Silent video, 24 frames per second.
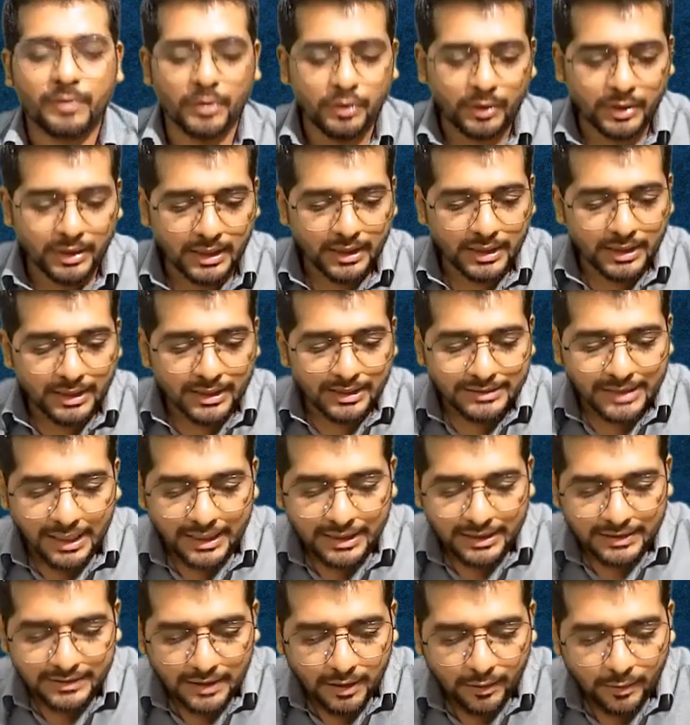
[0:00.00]
Okay,
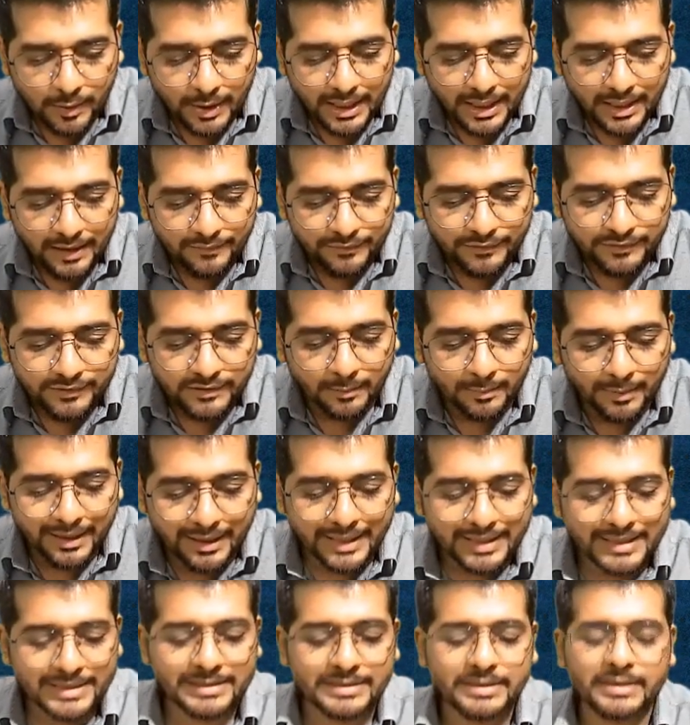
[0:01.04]
that is how I have
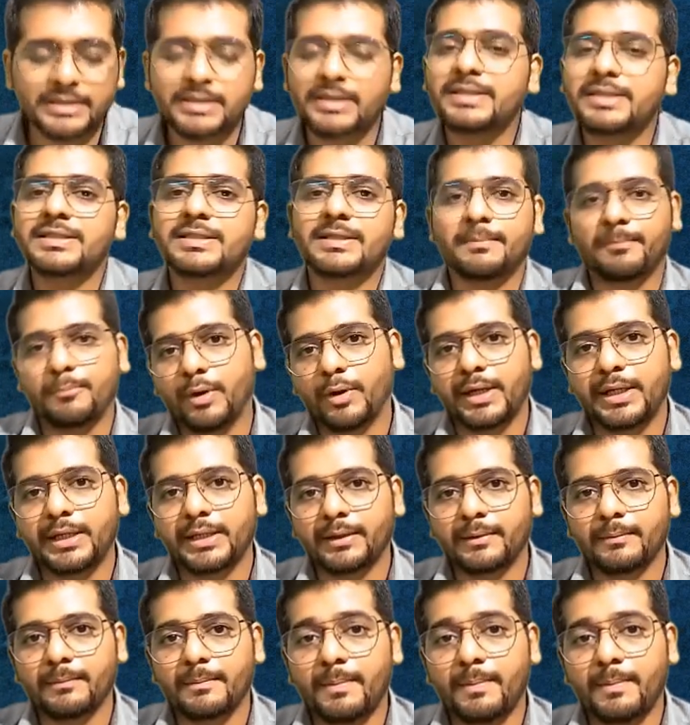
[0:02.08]
summarized this point.